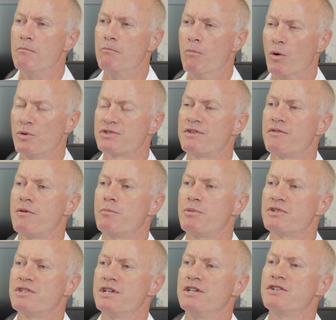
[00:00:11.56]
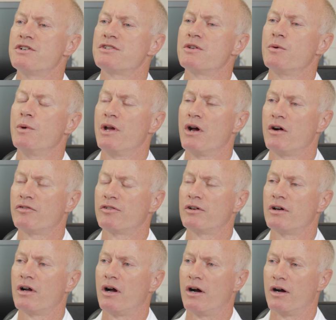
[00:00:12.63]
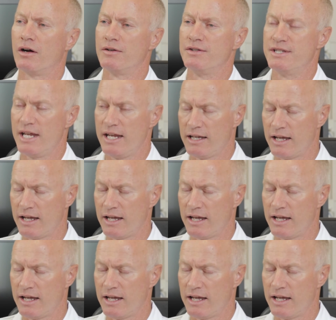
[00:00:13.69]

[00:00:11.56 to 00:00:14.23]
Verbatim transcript: Most of the procedures that we offer are day